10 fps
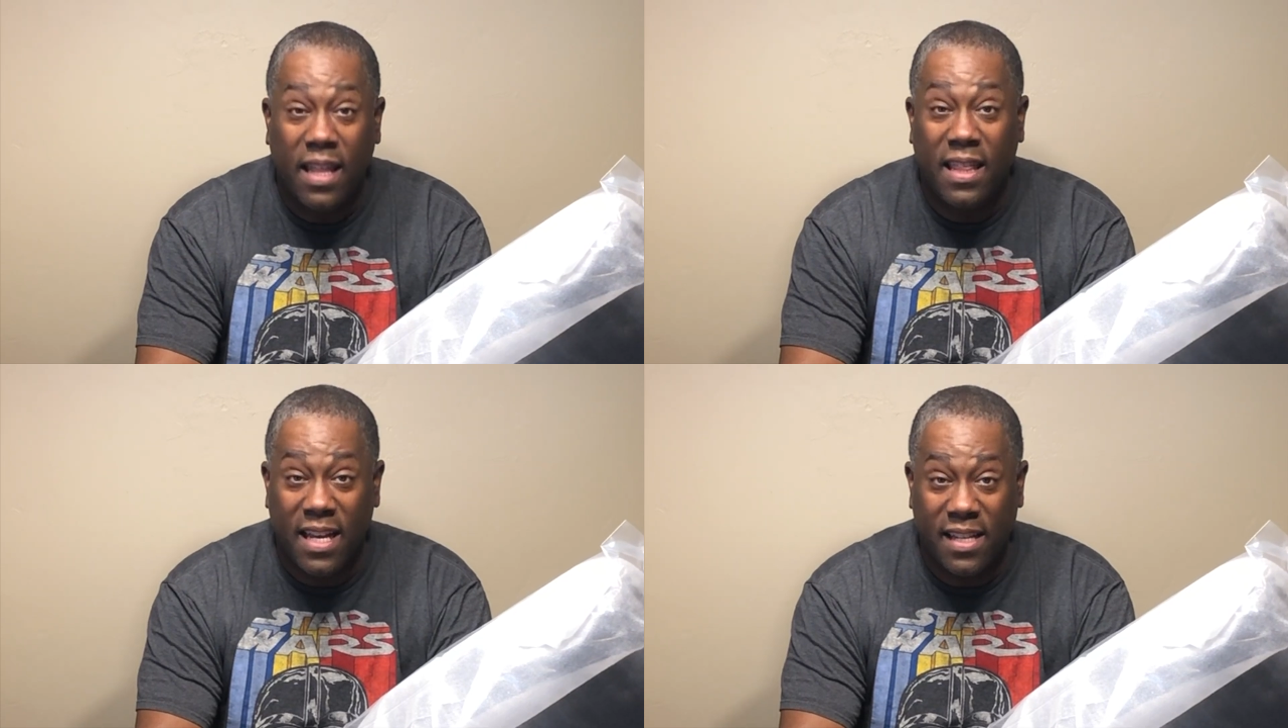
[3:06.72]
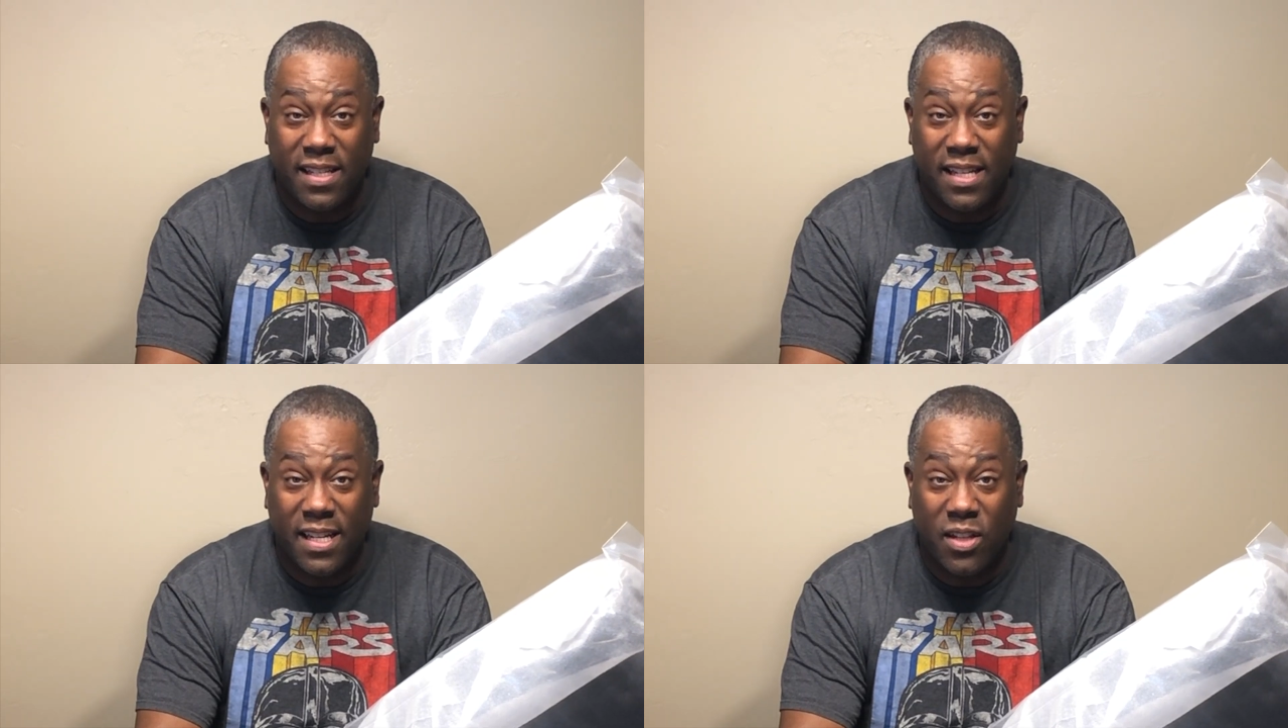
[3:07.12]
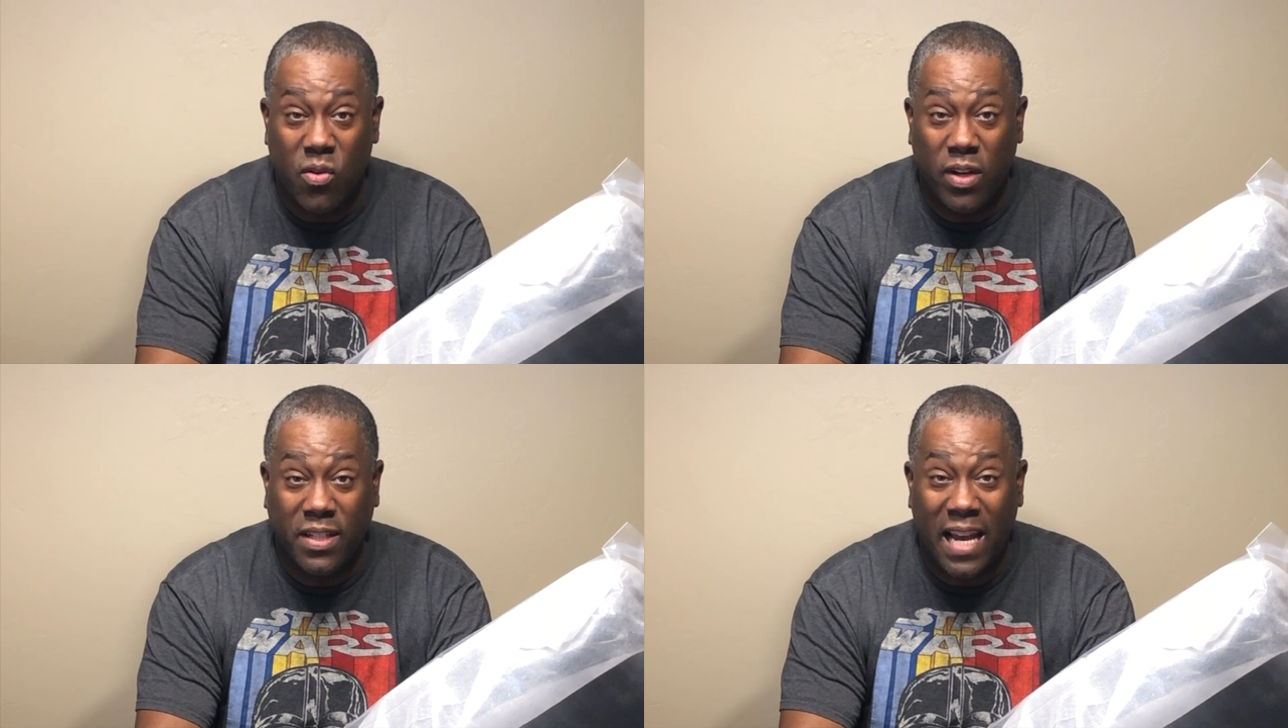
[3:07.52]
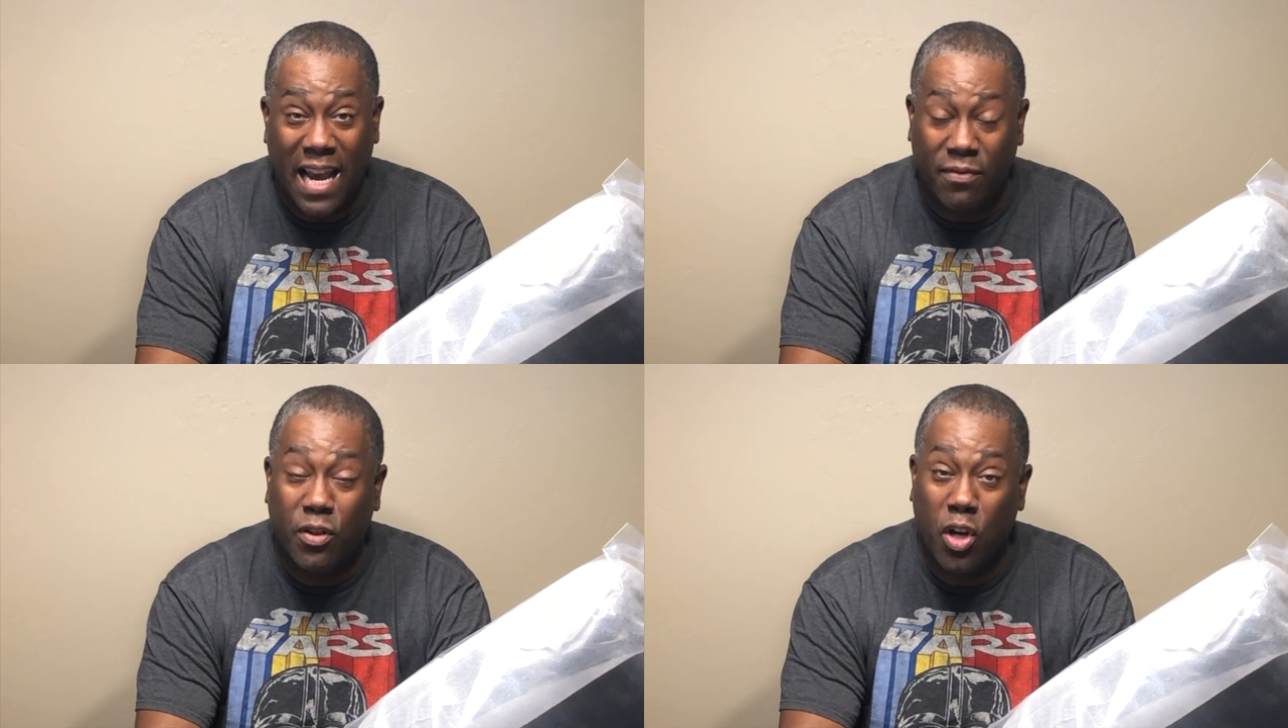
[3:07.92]
This is going to
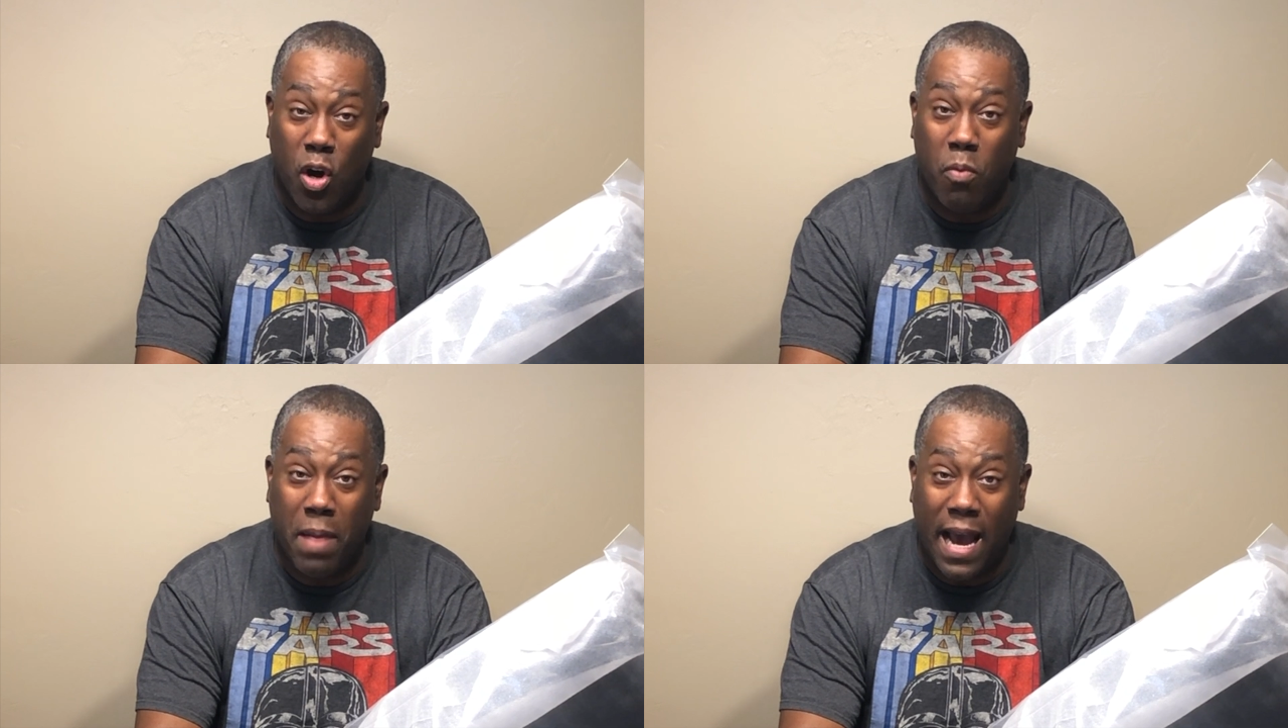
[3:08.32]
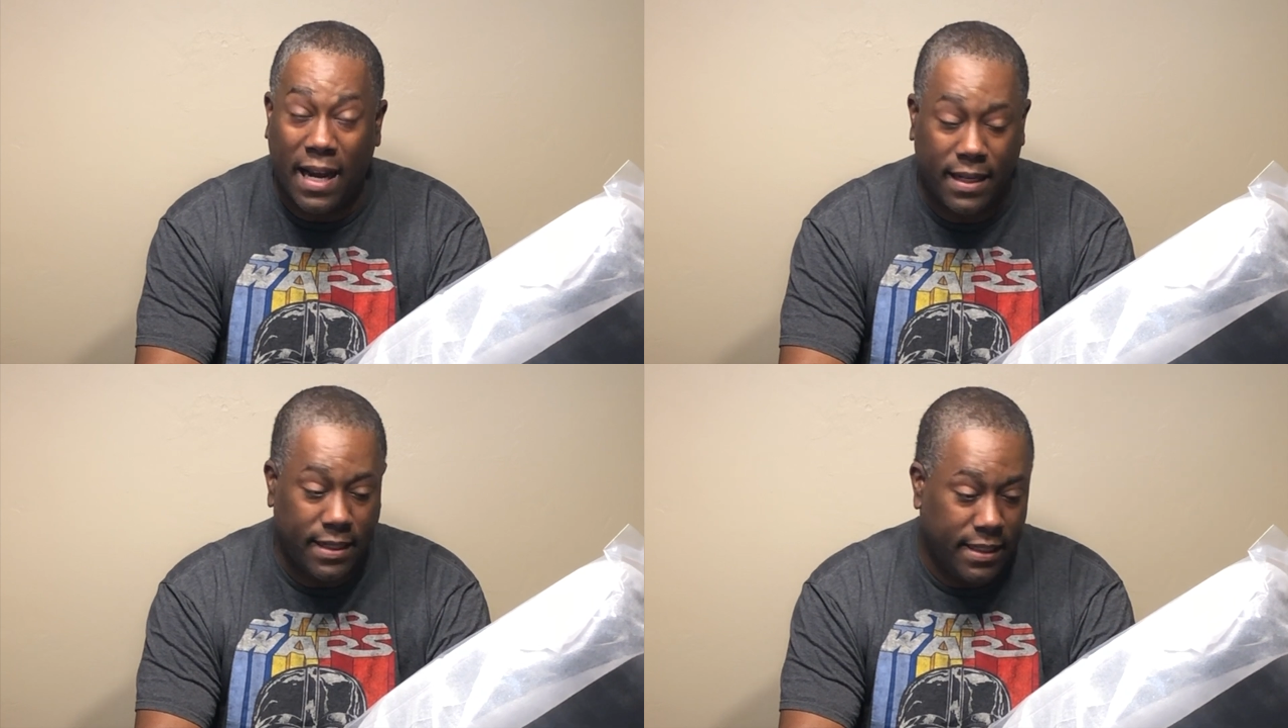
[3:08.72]
have to go back.